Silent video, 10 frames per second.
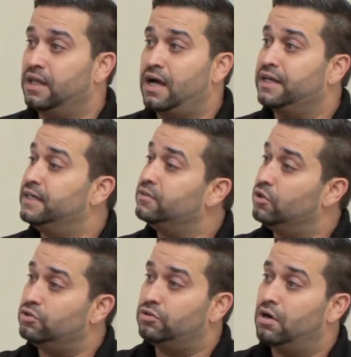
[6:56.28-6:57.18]
log in,
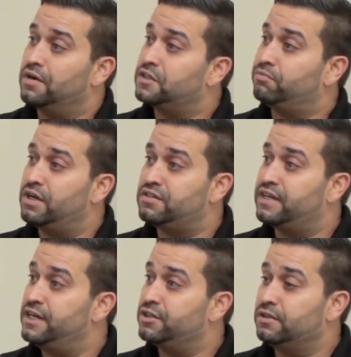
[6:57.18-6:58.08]
go to our Express
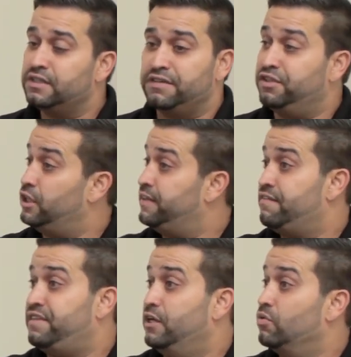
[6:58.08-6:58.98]
Scheduler
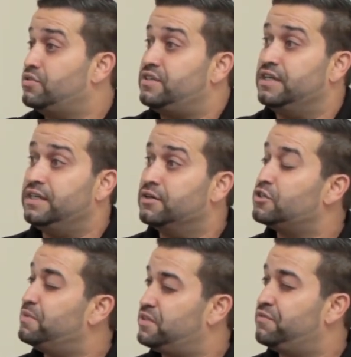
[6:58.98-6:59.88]
if they don't see their
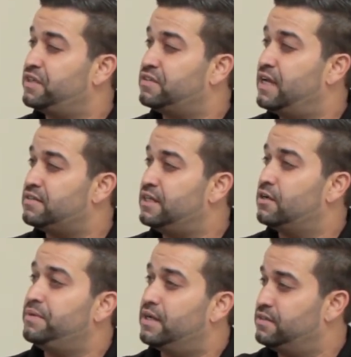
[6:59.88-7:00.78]
specific test
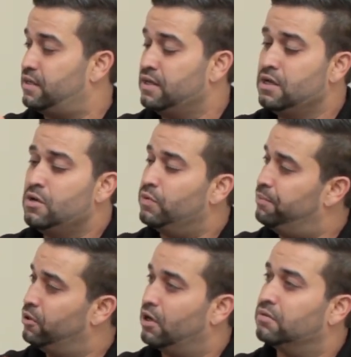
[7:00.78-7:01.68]
there, because we put